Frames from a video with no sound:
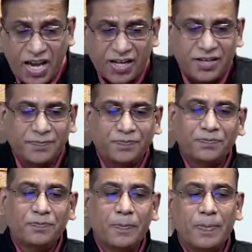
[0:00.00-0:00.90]
Act.
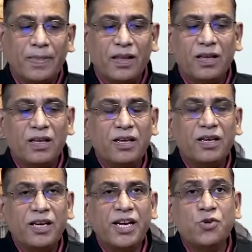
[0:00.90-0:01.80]

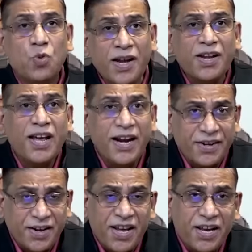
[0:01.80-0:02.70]
In
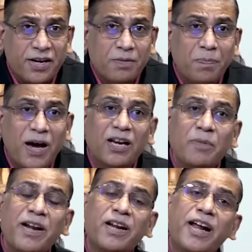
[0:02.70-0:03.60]
2018,
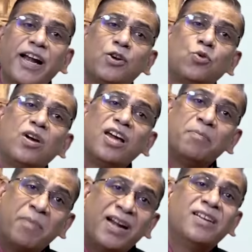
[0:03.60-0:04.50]
Parliament had to
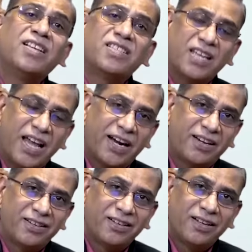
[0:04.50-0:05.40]
amend this
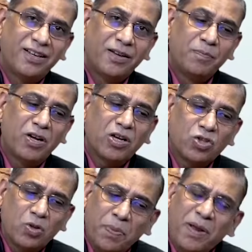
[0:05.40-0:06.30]
act
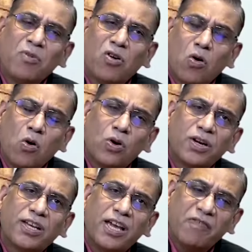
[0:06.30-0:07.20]
because Supreme
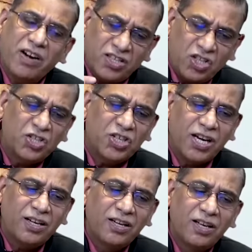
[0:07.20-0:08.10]
Court gave a
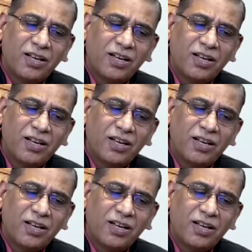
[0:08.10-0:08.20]
decision